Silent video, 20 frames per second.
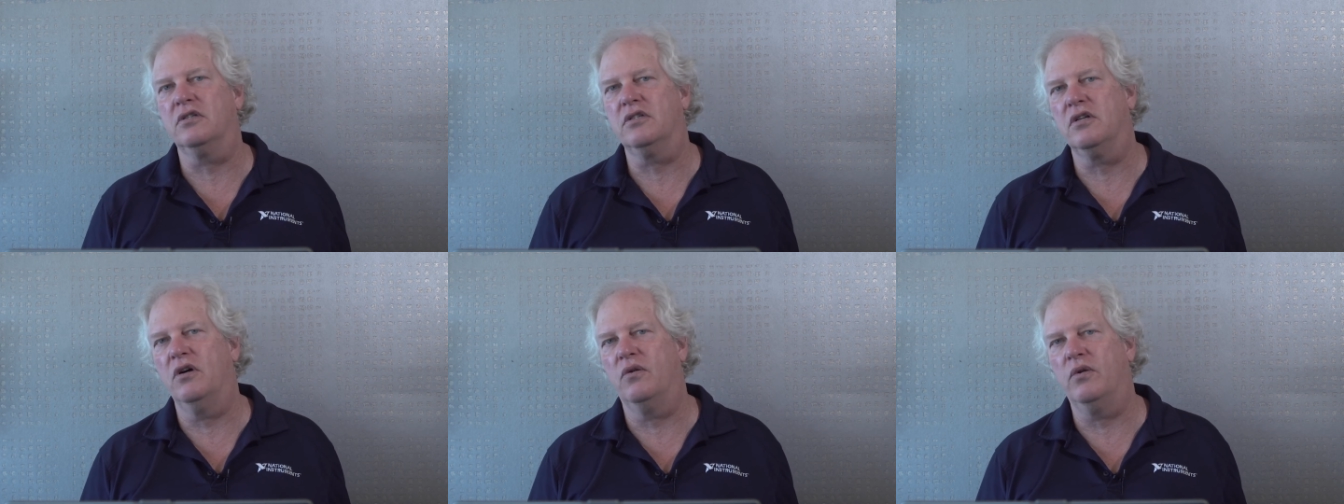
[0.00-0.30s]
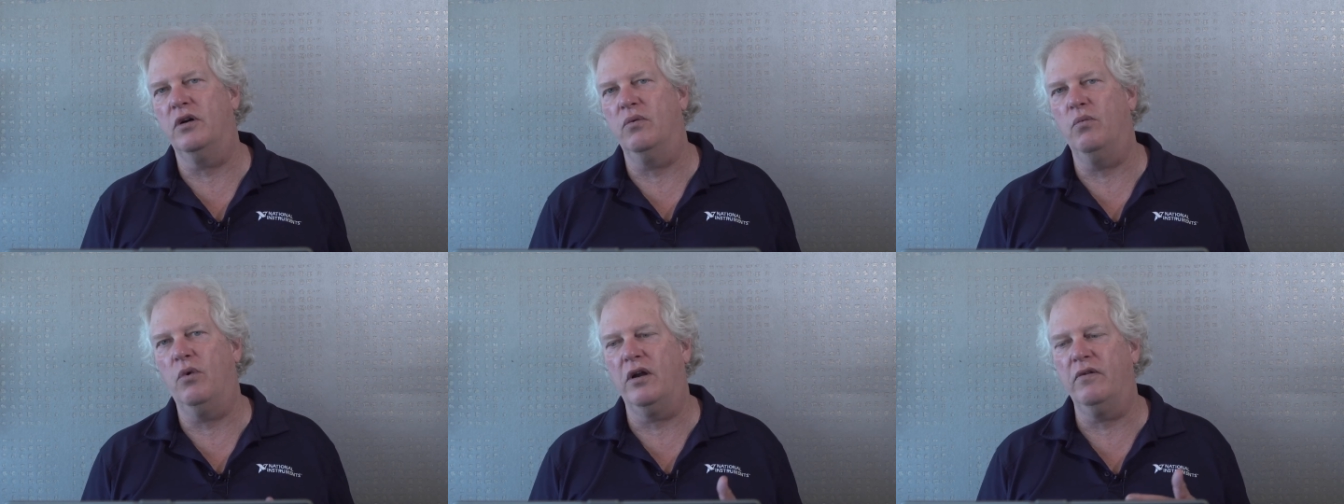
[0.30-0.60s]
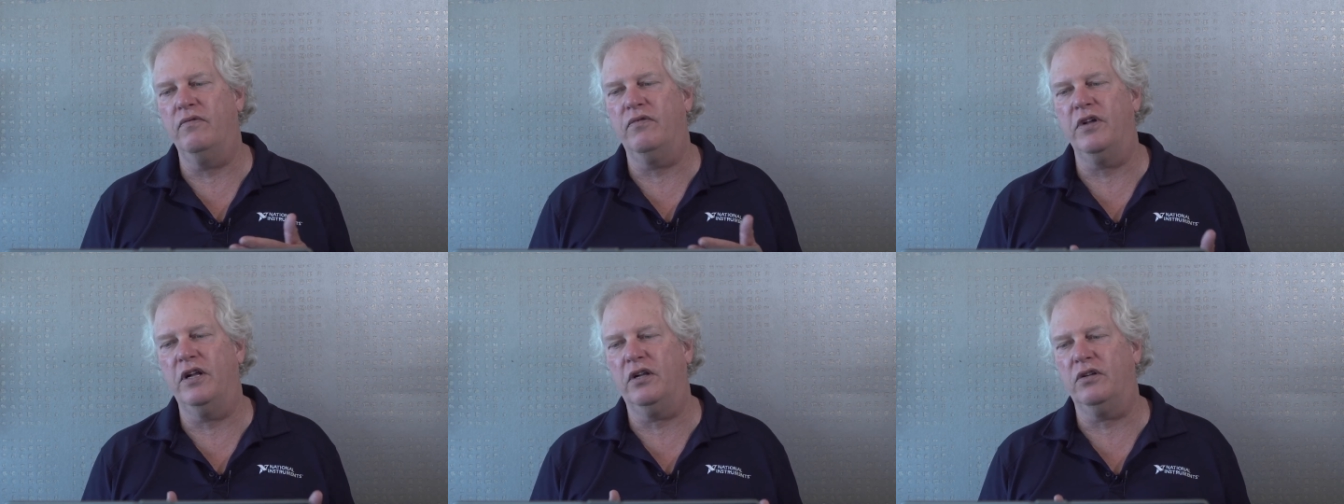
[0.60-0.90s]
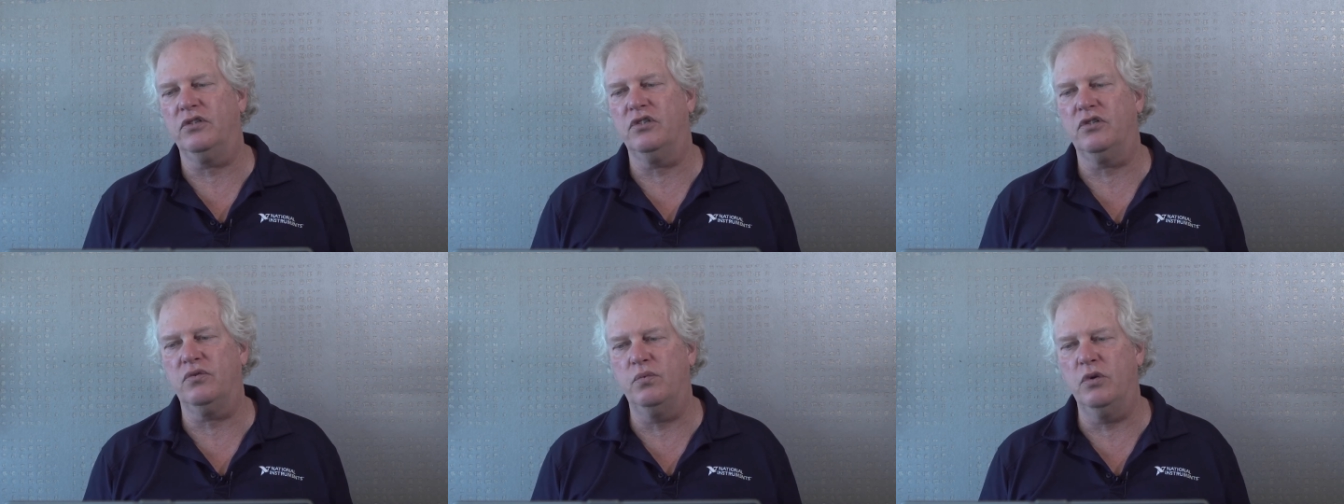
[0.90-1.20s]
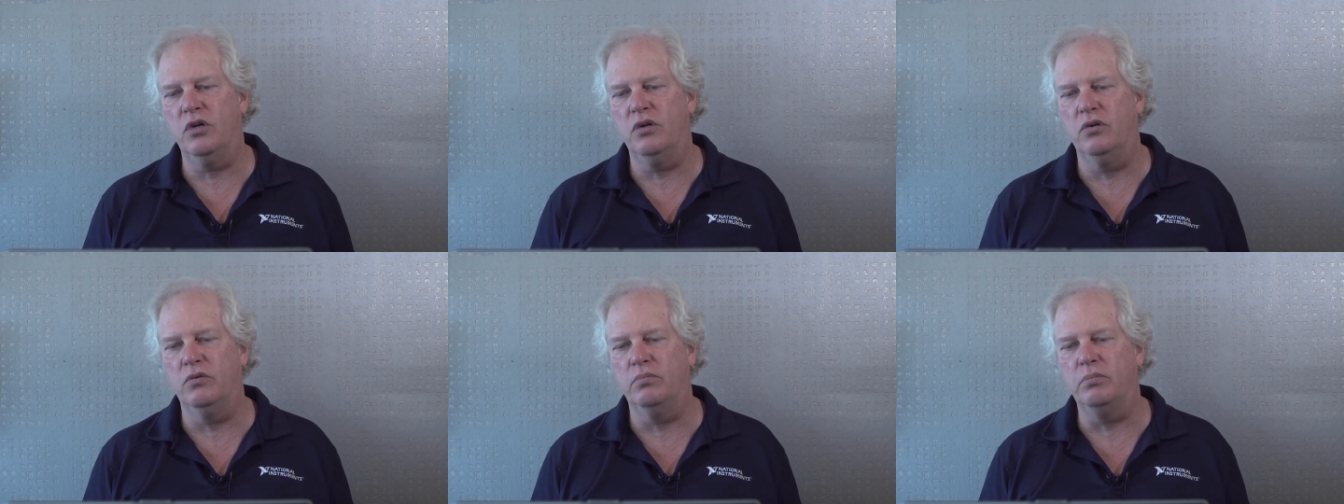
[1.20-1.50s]
So in one fell
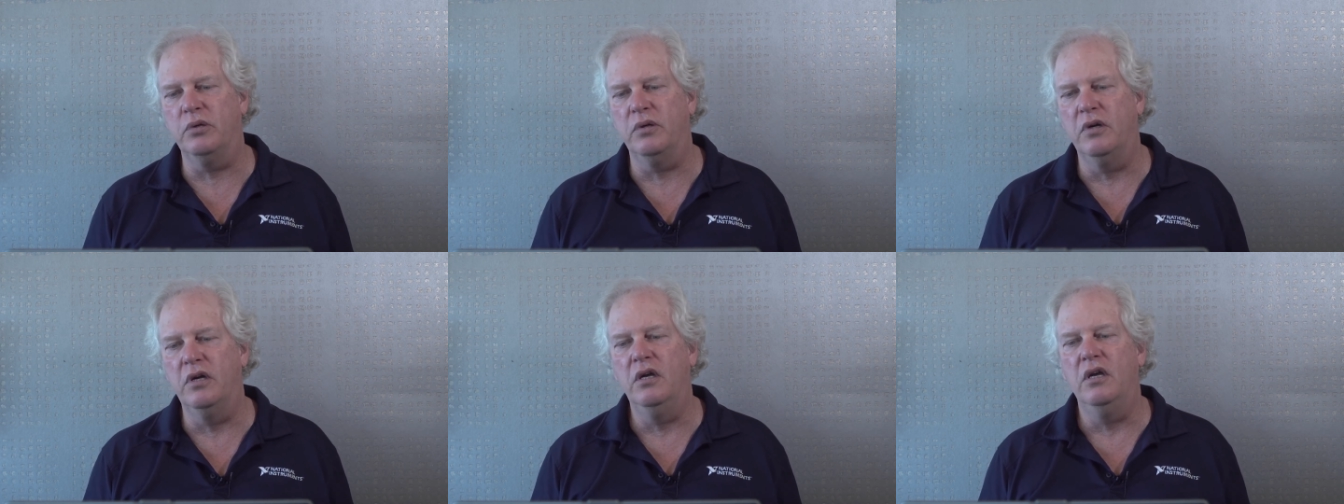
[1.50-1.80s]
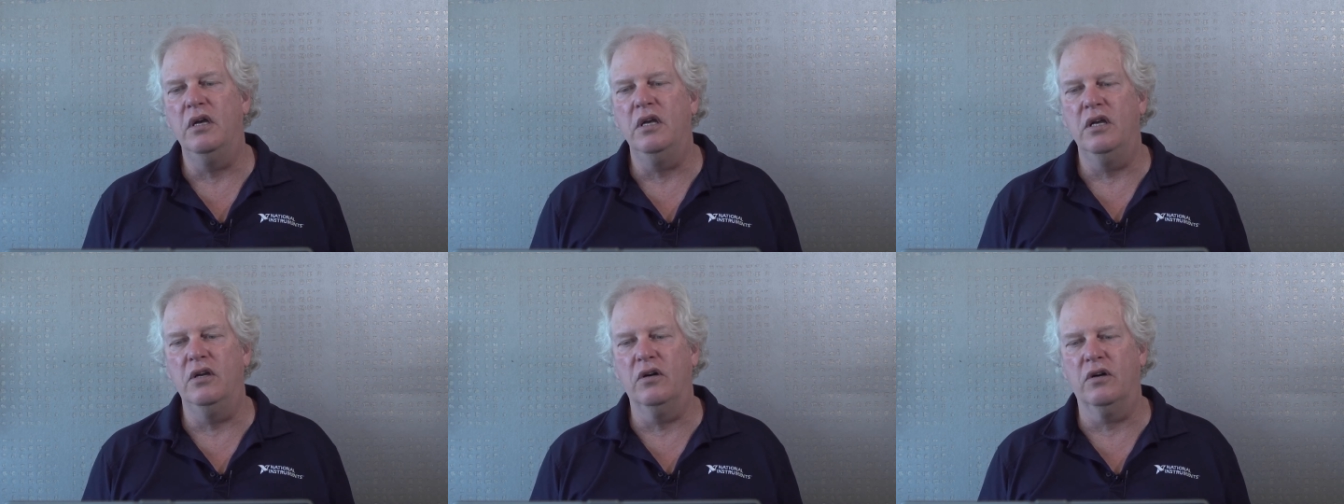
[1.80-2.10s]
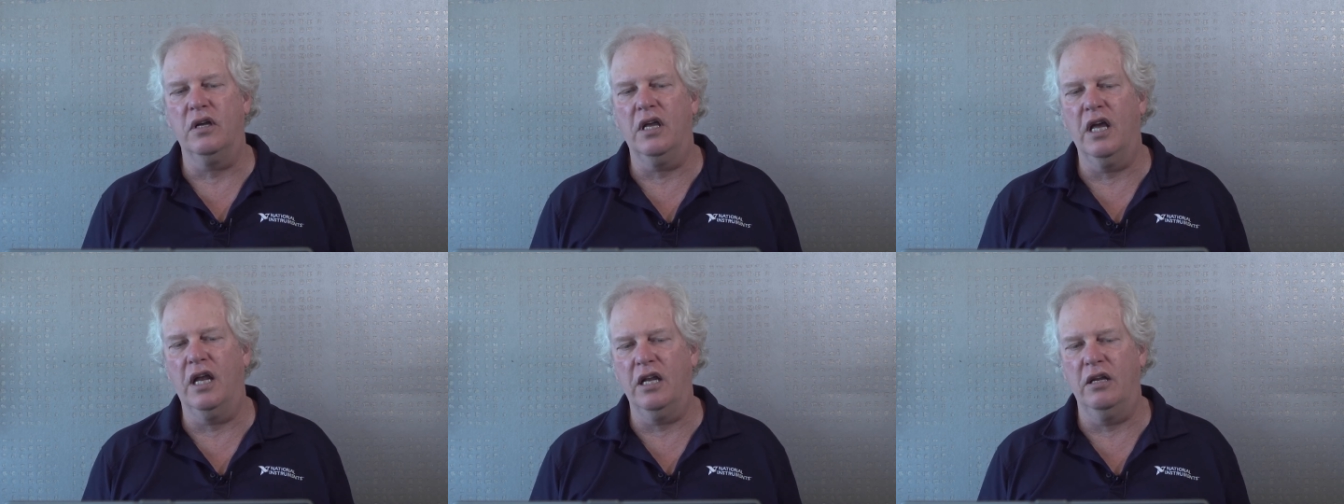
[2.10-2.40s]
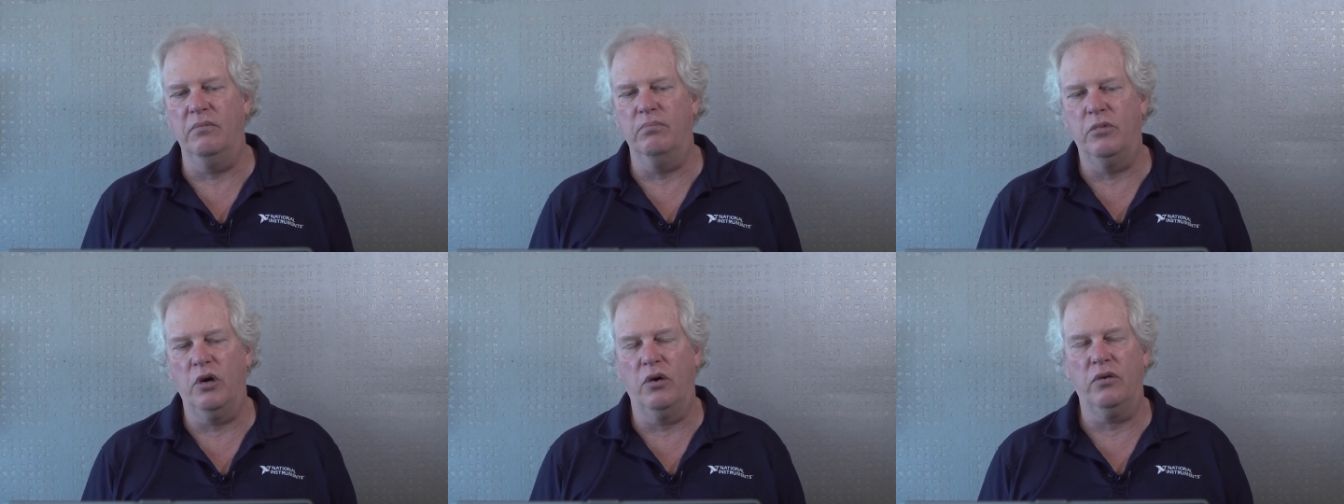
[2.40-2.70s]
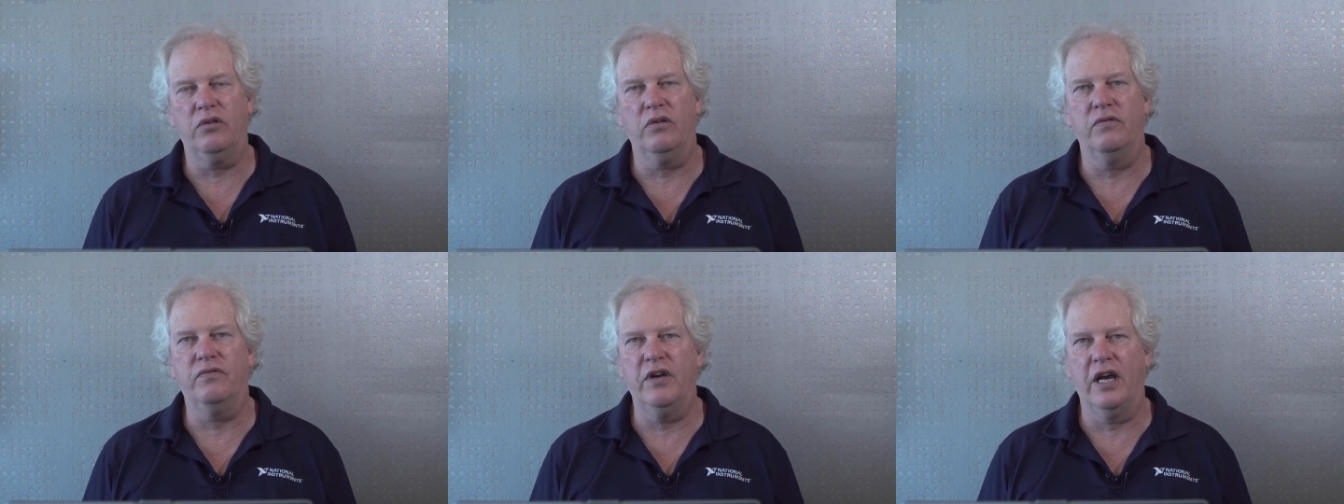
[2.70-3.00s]
swoop, you're getting
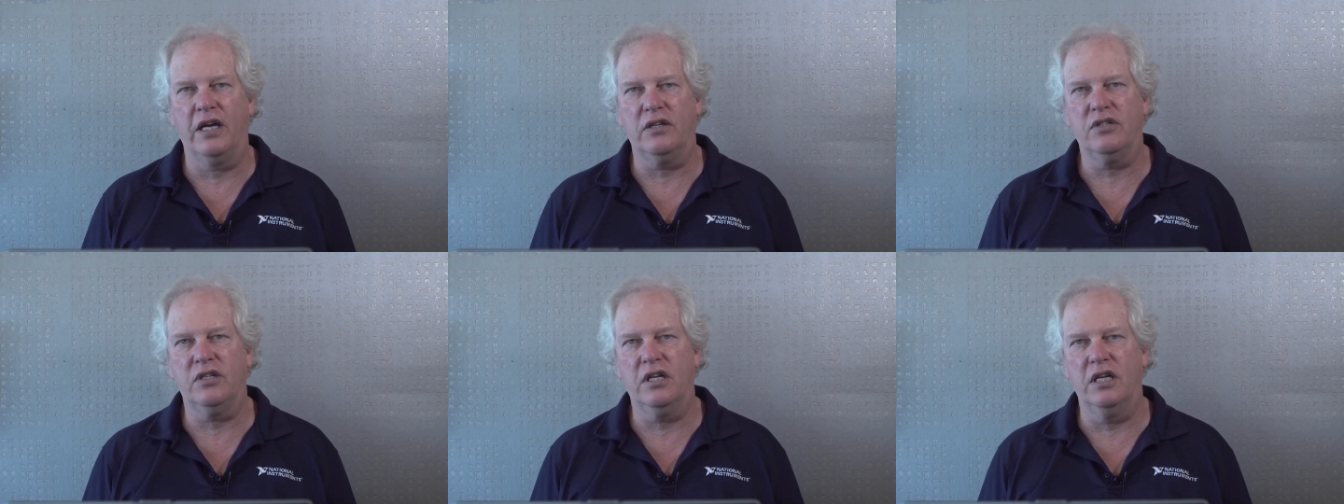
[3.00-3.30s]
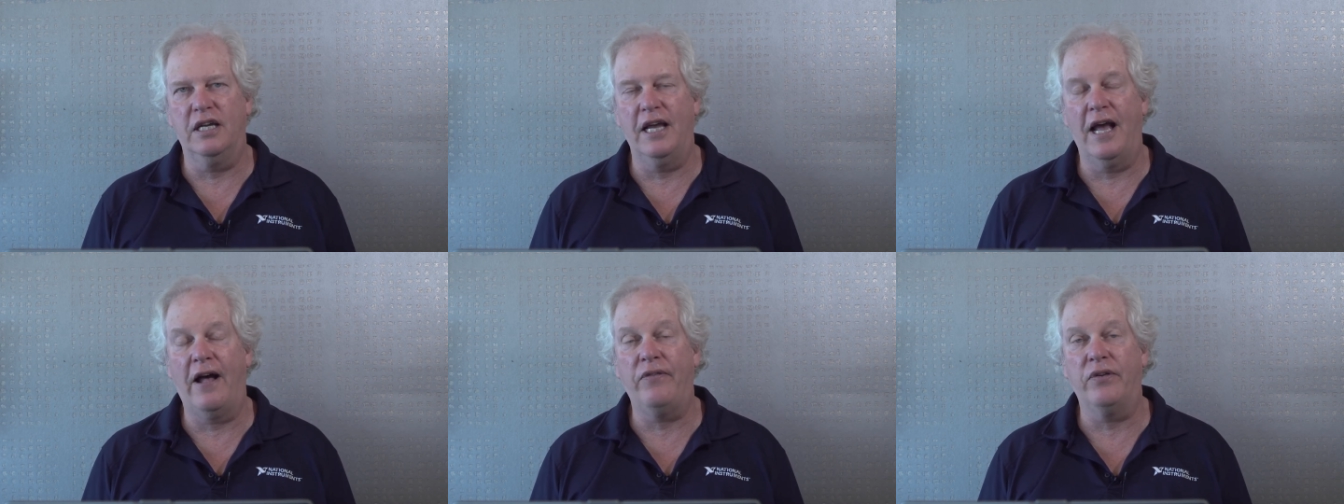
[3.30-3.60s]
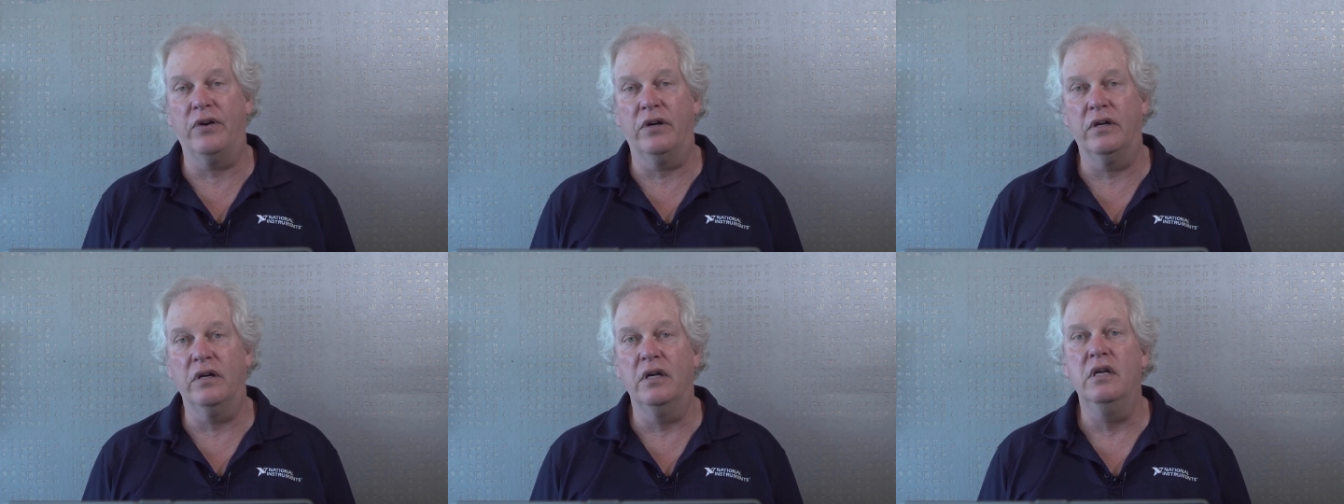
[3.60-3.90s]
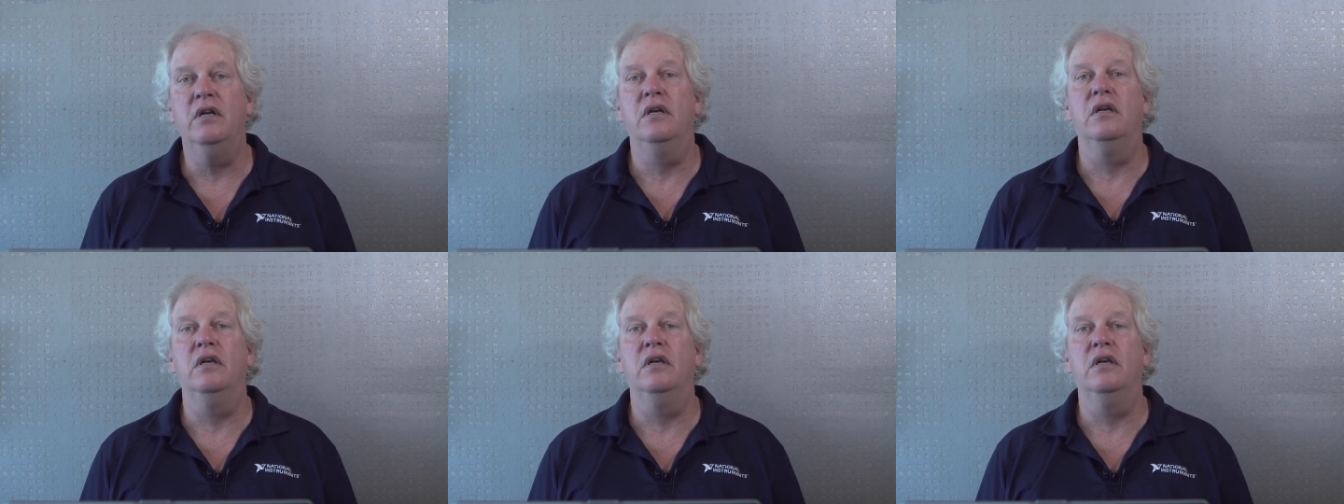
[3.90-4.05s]
both effects together